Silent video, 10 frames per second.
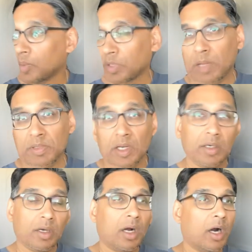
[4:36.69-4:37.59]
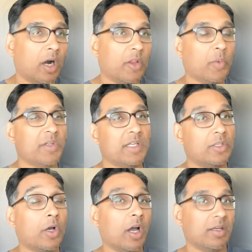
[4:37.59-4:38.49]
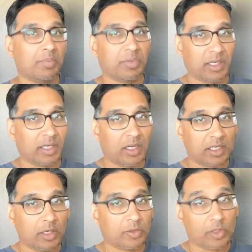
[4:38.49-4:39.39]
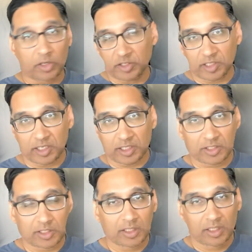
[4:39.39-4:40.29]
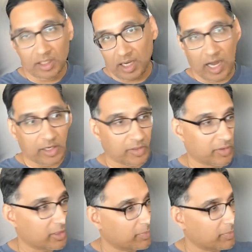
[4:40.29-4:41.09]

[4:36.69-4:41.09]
probably are the ones that taught, Darth Sidious how to do this.